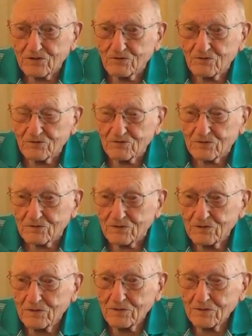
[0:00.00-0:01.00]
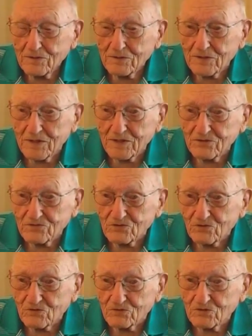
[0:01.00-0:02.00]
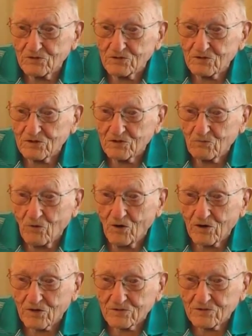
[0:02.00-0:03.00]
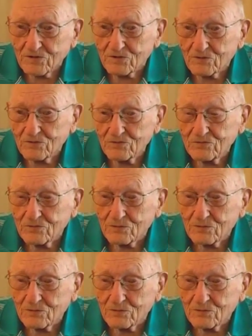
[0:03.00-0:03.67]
He was a land soldier, and they walked, you know. So